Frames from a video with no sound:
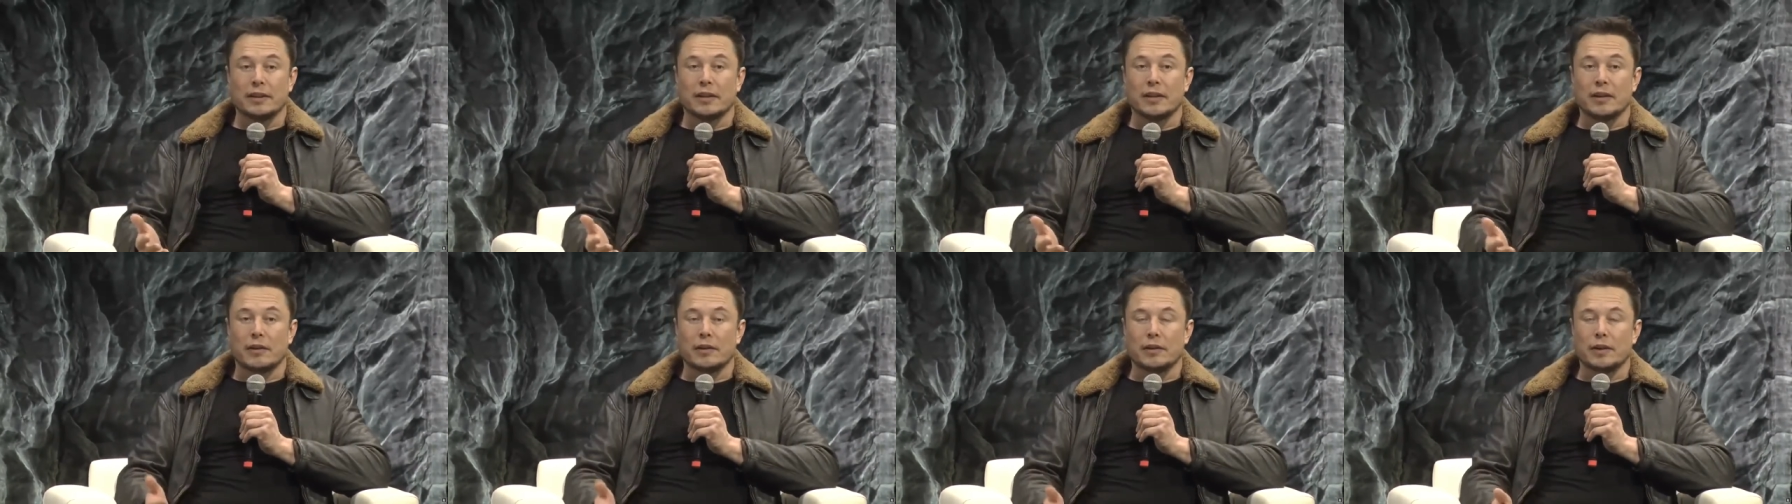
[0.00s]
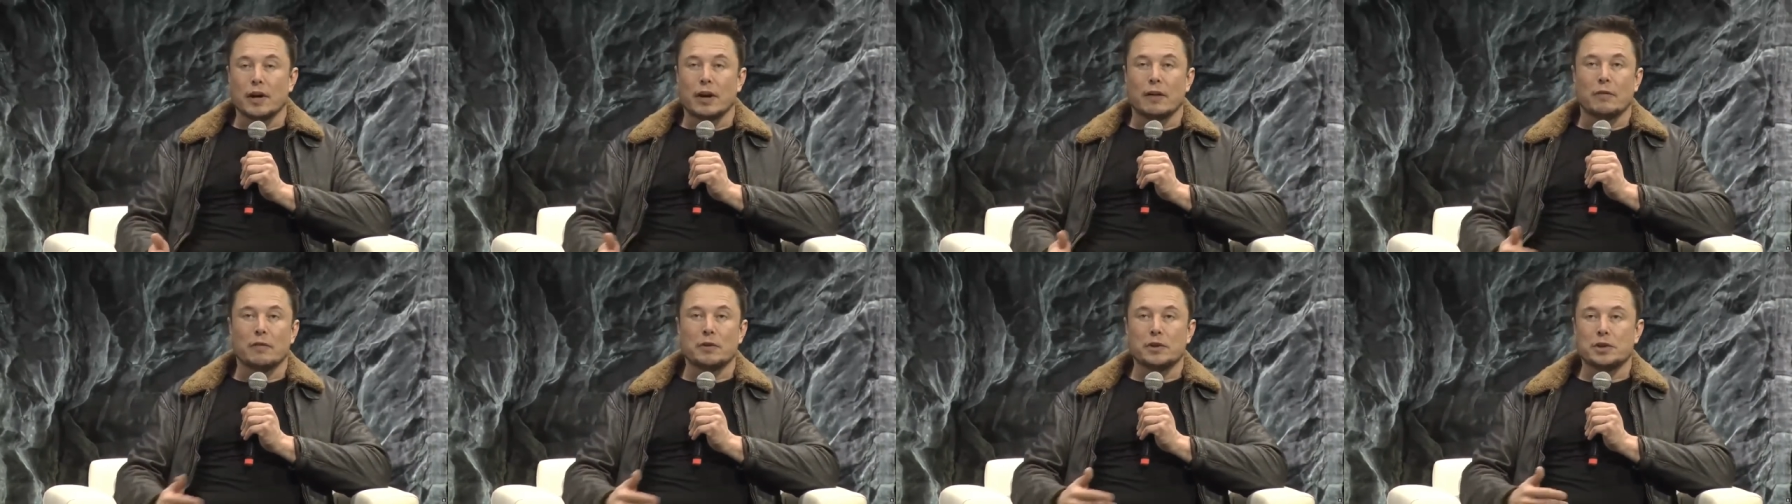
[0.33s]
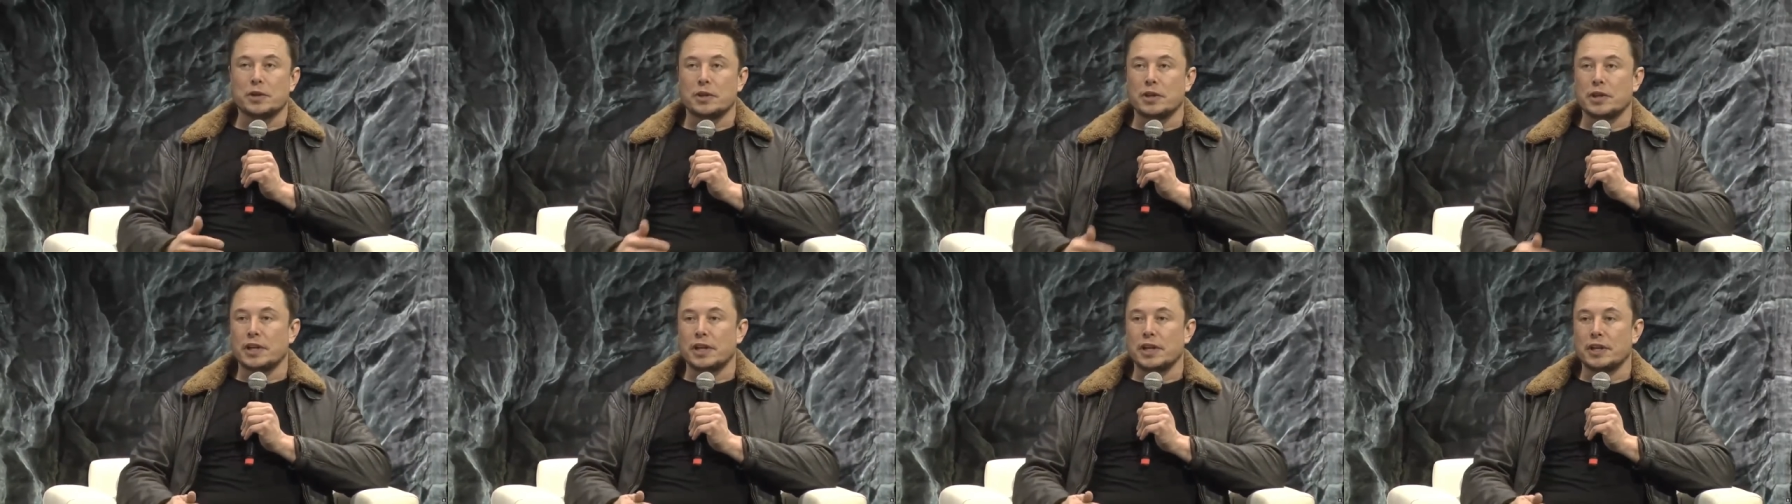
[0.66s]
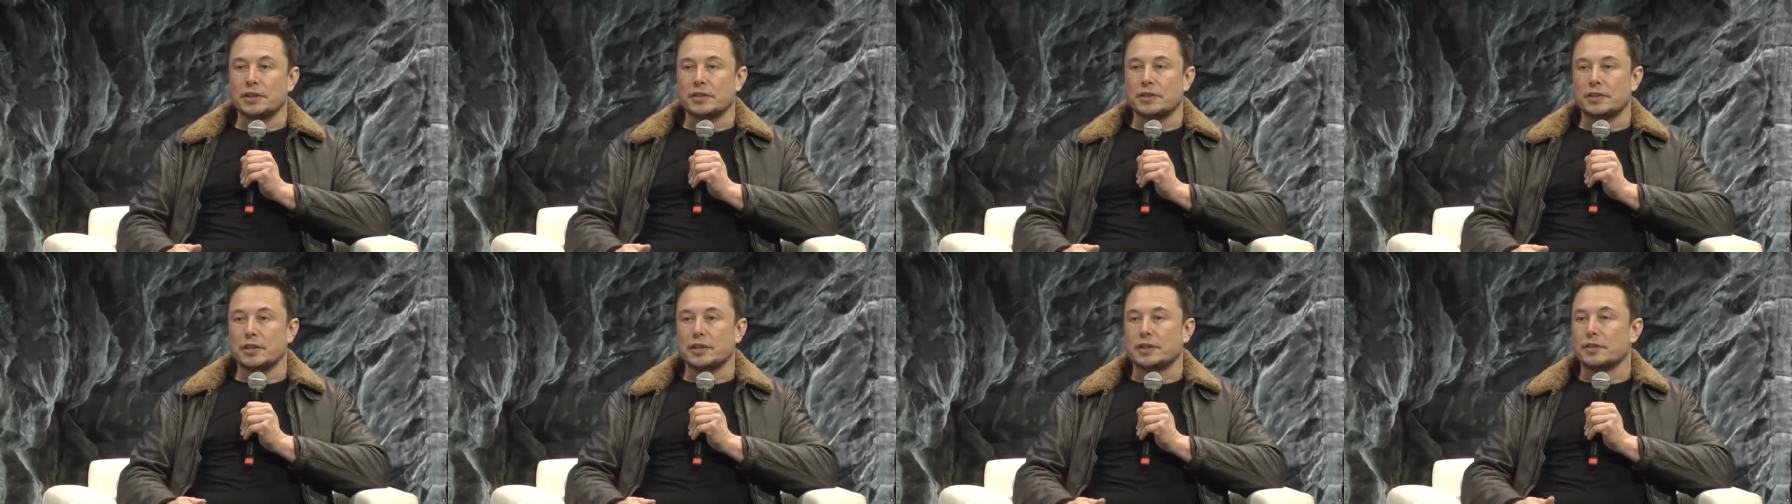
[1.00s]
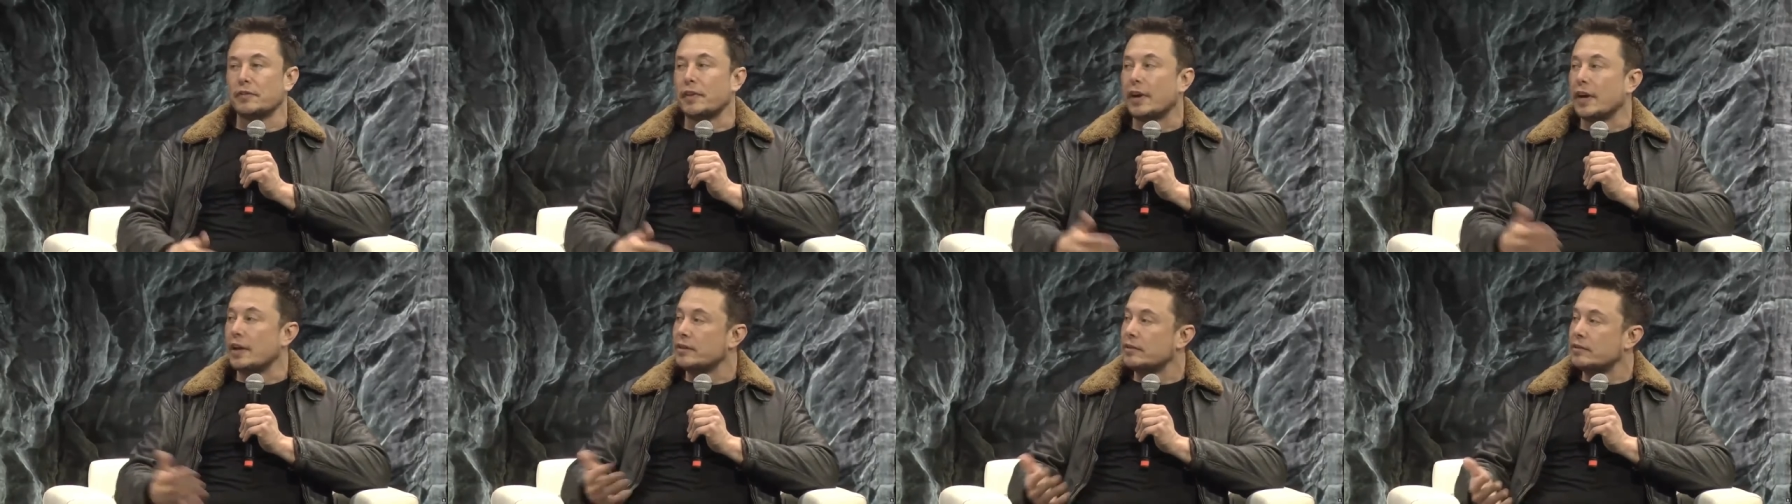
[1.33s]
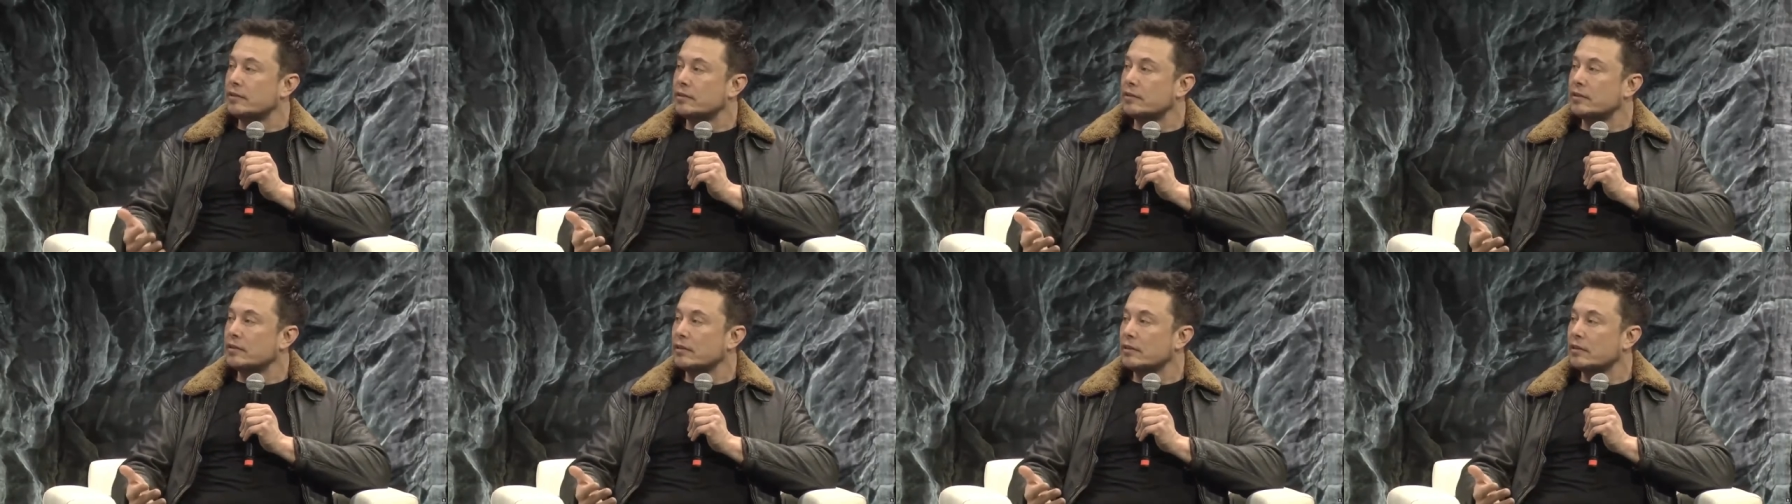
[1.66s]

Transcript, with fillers: there, the opportunity is, is immense.